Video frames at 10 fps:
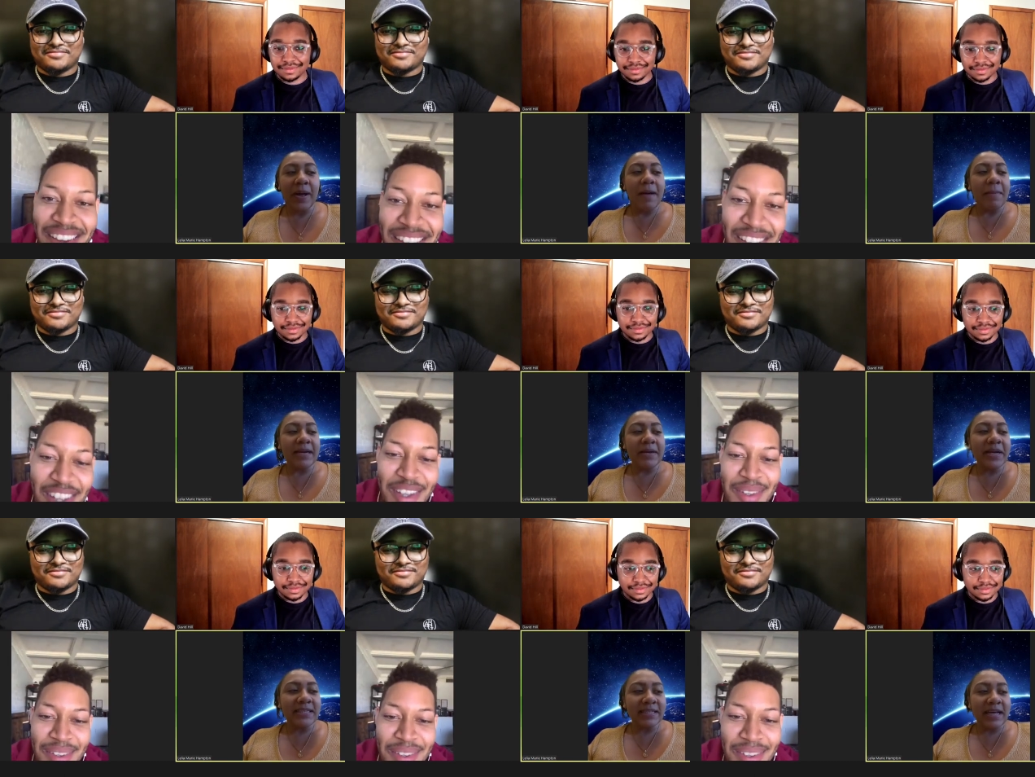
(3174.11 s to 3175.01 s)
Speaker 1: But I did want to
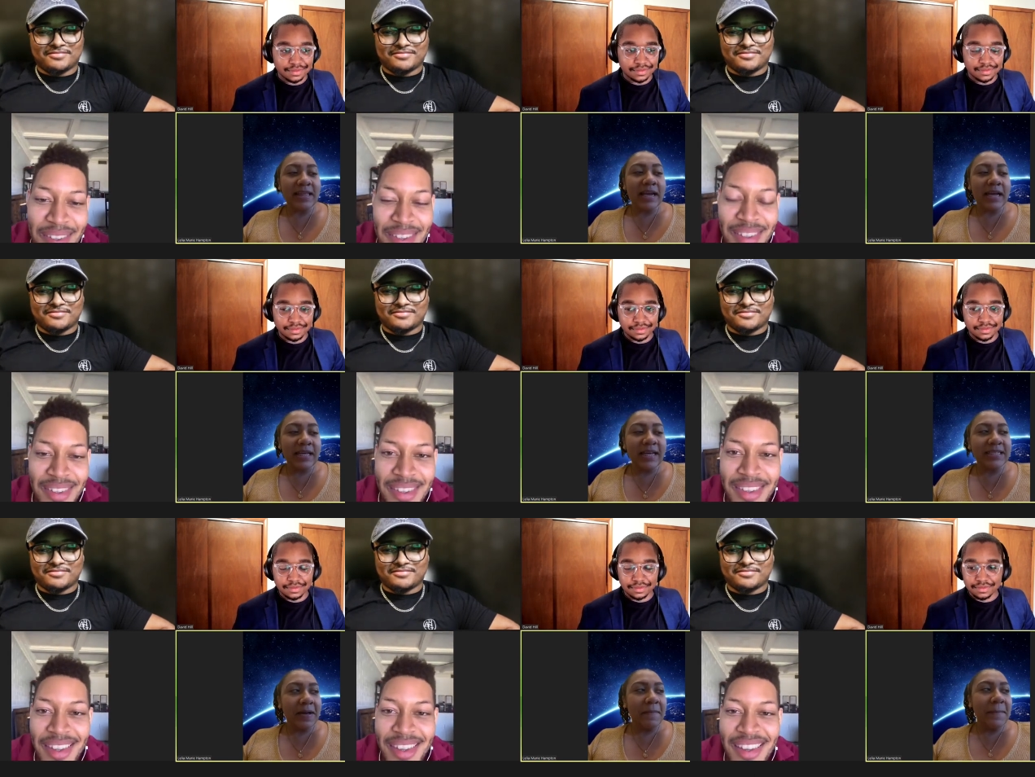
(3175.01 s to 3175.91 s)
say that it is
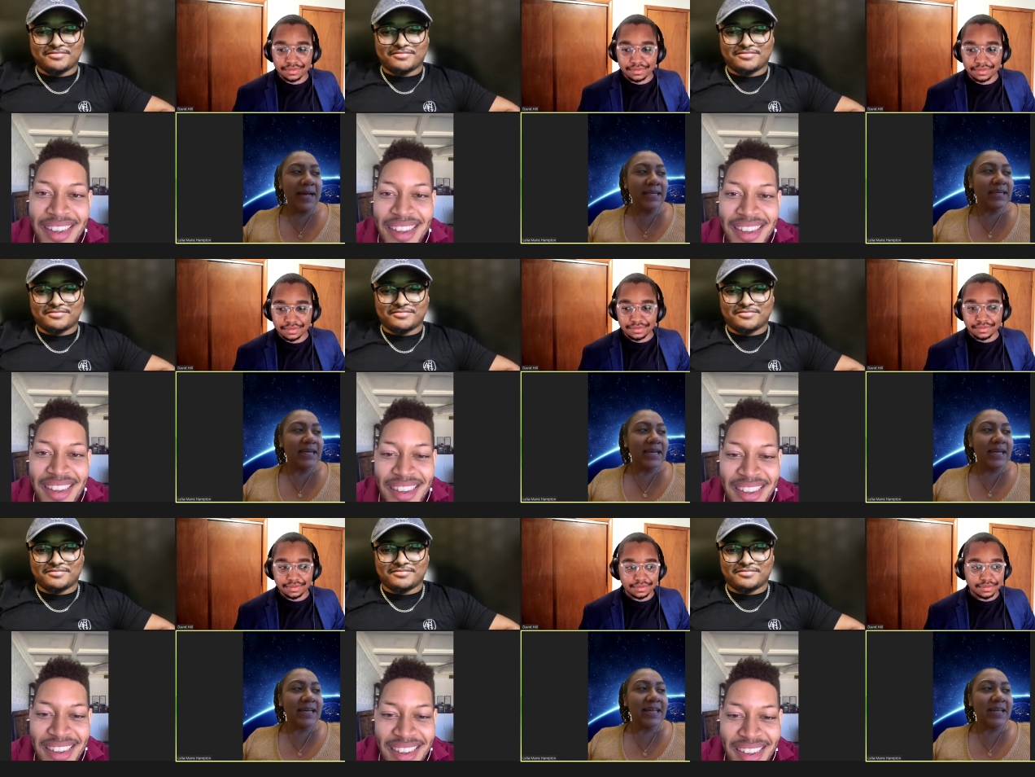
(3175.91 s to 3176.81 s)

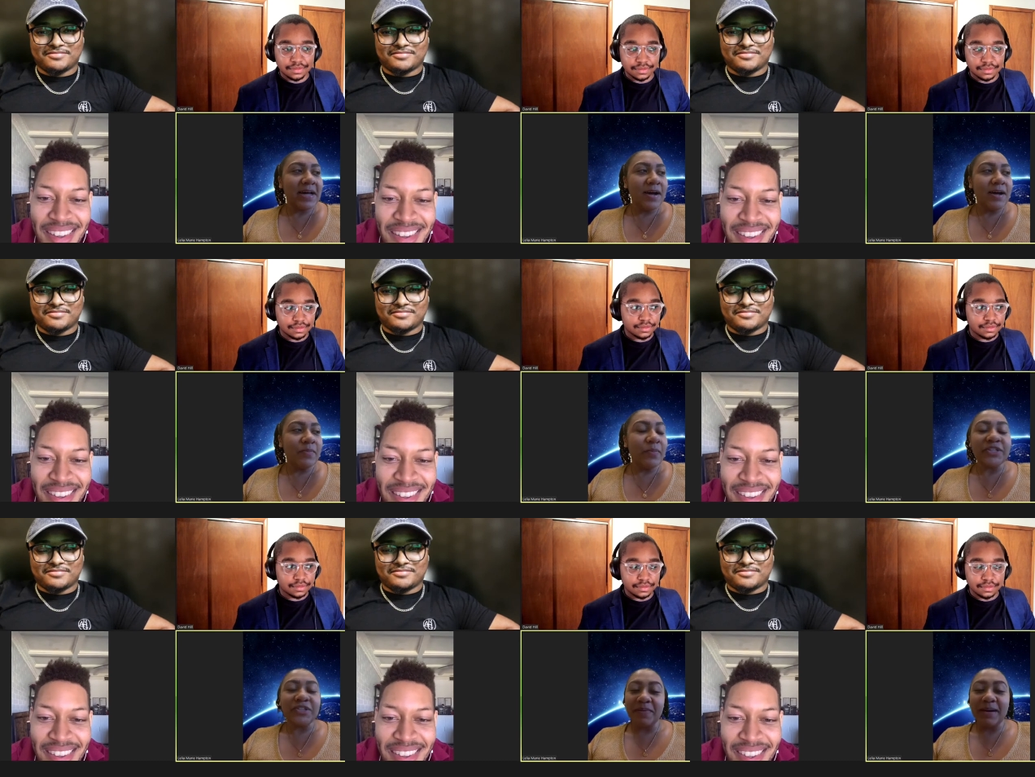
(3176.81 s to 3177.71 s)
amazing um, what
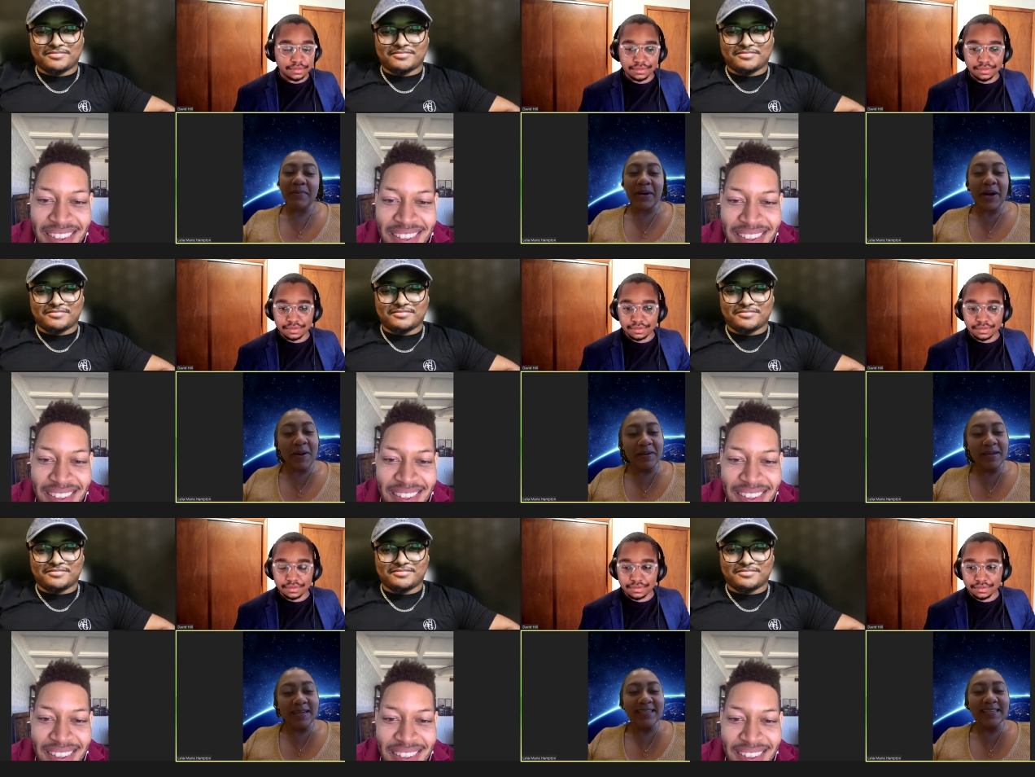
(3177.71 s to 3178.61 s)
you've been able to
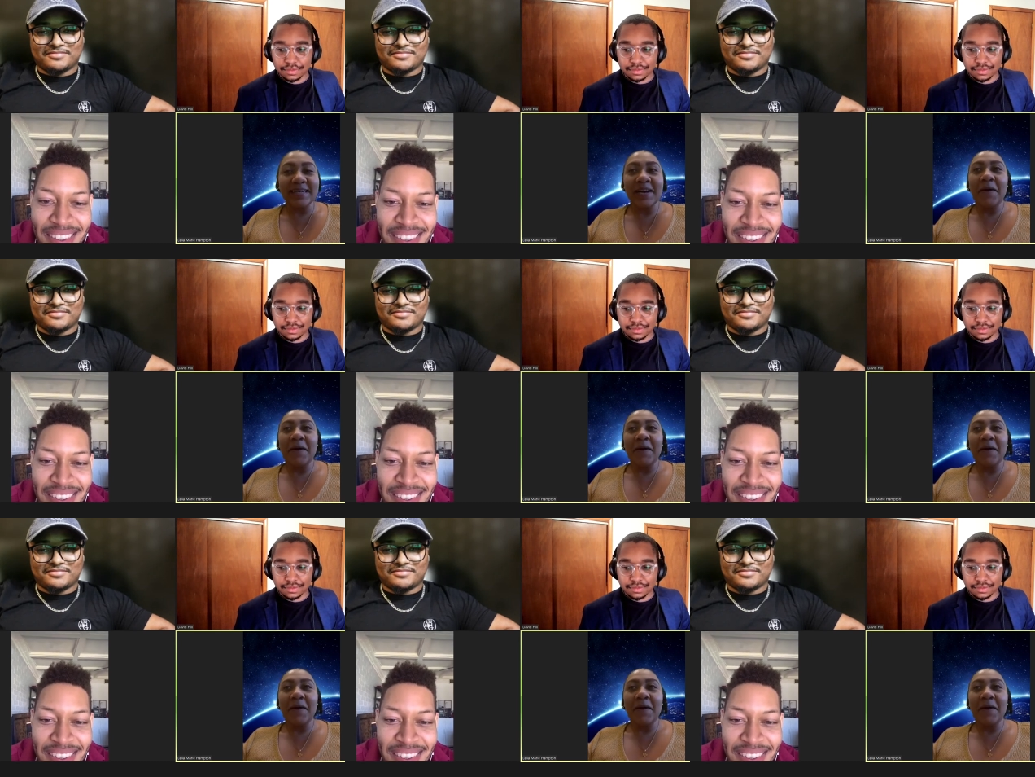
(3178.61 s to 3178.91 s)
accomplish.